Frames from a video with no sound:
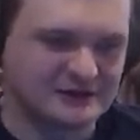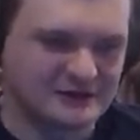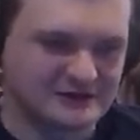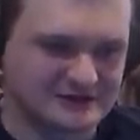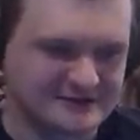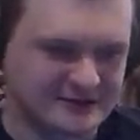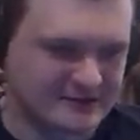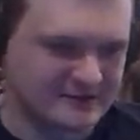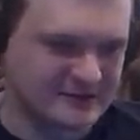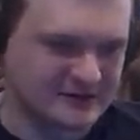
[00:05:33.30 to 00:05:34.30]
Just come
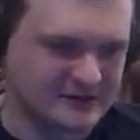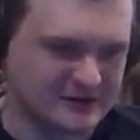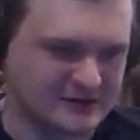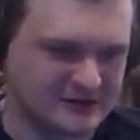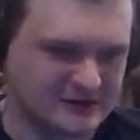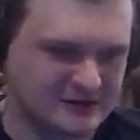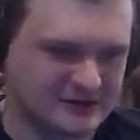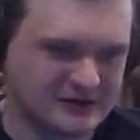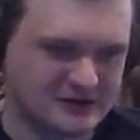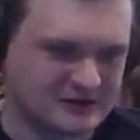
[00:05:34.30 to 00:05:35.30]
up here.
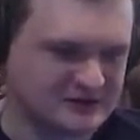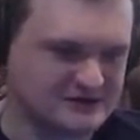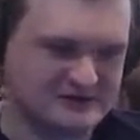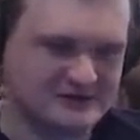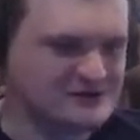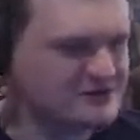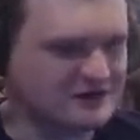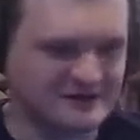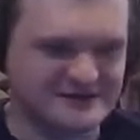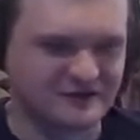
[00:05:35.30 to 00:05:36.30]
You can kill
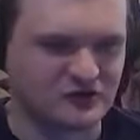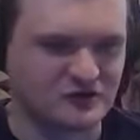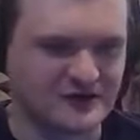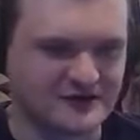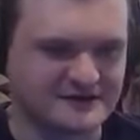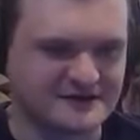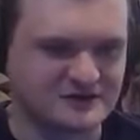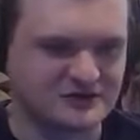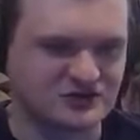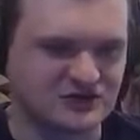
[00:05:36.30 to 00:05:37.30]
these a few ways. You
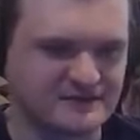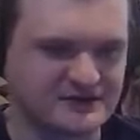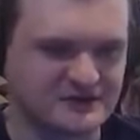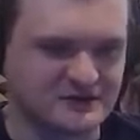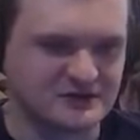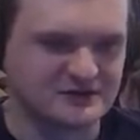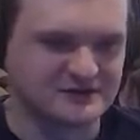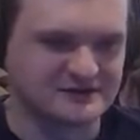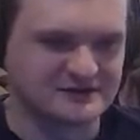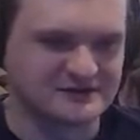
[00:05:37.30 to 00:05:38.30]
can jump into it, you
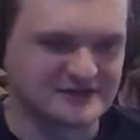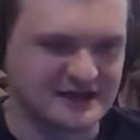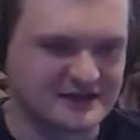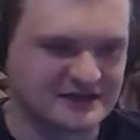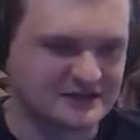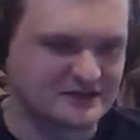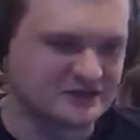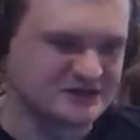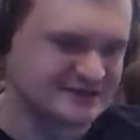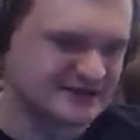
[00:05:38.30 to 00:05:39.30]
can slide kick,
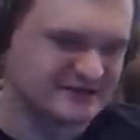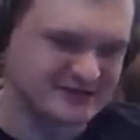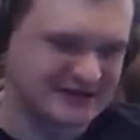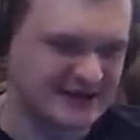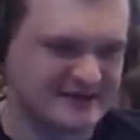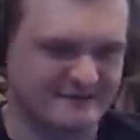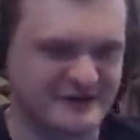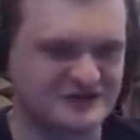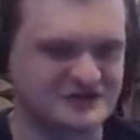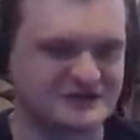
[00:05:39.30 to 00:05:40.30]
which is another tech I hadn't
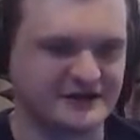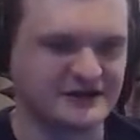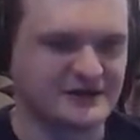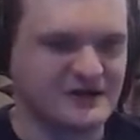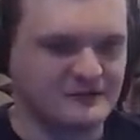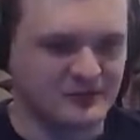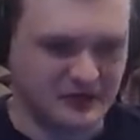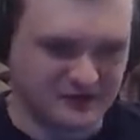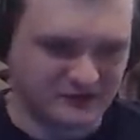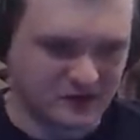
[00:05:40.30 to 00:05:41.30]
mentioned yet.
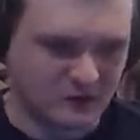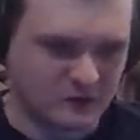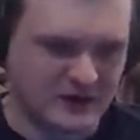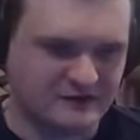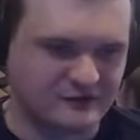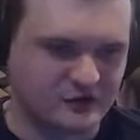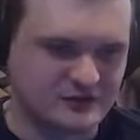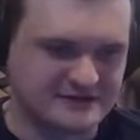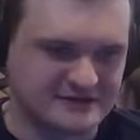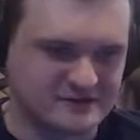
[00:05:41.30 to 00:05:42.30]
But if you're running
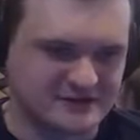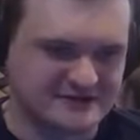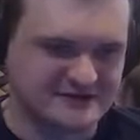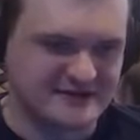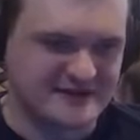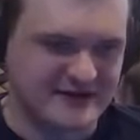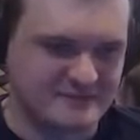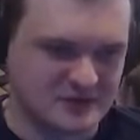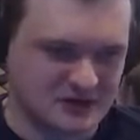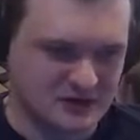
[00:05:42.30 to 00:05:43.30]
forwards and you press Z and then
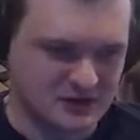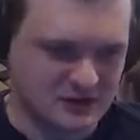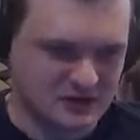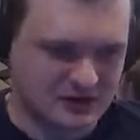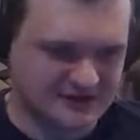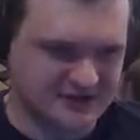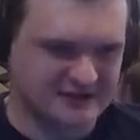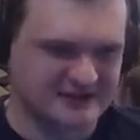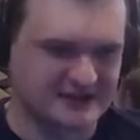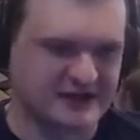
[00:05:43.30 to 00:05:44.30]
B, it's called a
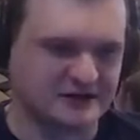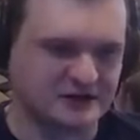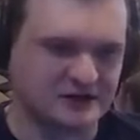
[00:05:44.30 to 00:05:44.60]
slide kick.